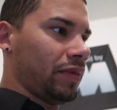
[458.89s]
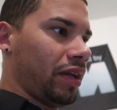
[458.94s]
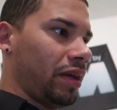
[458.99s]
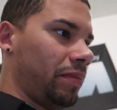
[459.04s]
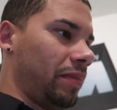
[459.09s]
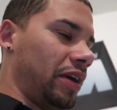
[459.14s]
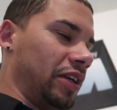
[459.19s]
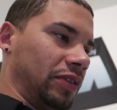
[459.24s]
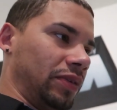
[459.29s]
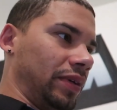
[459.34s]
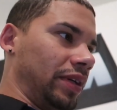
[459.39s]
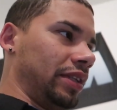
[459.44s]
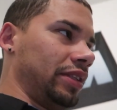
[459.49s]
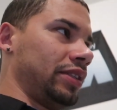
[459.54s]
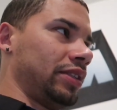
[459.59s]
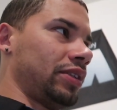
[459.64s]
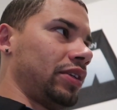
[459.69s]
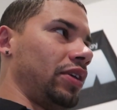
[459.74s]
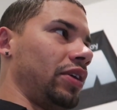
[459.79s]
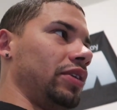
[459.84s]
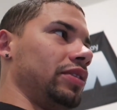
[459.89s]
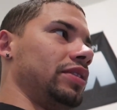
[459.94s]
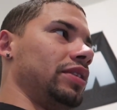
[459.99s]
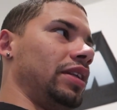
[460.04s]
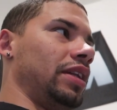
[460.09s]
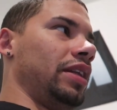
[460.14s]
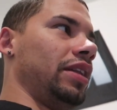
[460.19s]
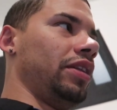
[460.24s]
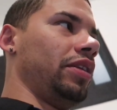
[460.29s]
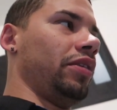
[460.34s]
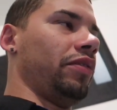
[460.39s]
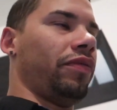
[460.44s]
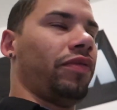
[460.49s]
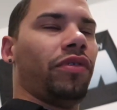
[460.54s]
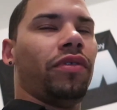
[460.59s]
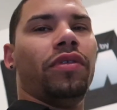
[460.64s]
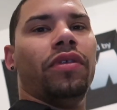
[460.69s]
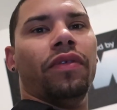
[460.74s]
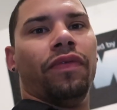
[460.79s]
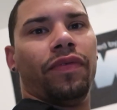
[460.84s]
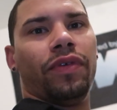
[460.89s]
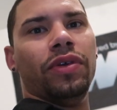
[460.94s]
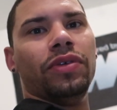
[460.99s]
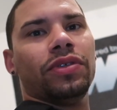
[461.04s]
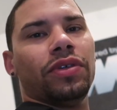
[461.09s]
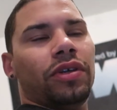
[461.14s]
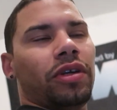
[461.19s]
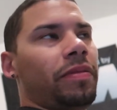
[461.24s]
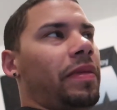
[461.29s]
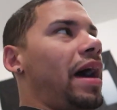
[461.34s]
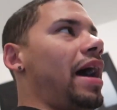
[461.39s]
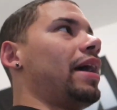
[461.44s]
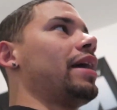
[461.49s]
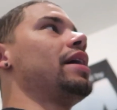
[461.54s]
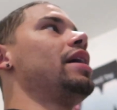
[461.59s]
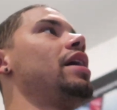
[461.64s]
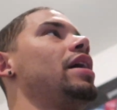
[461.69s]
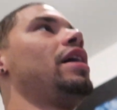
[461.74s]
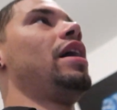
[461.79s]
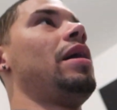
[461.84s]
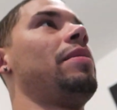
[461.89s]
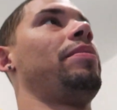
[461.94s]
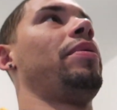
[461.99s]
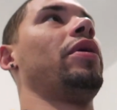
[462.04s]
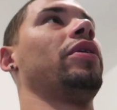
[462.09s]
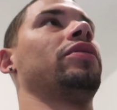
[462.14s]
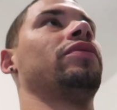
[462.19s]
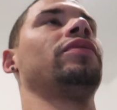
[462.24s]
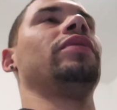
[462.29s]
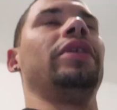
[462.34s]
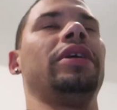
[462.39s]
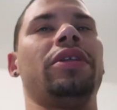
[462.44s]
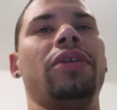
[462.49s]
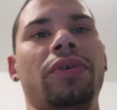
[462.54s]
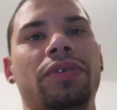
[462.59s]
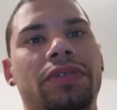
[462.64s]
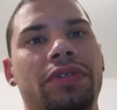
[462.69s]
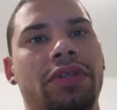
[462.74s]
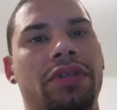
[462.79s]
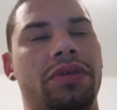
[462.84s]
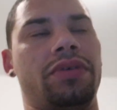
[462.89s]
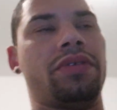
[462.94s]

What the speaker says: I might as well get the skirts and then the diffuser in the back. I'm parked really close to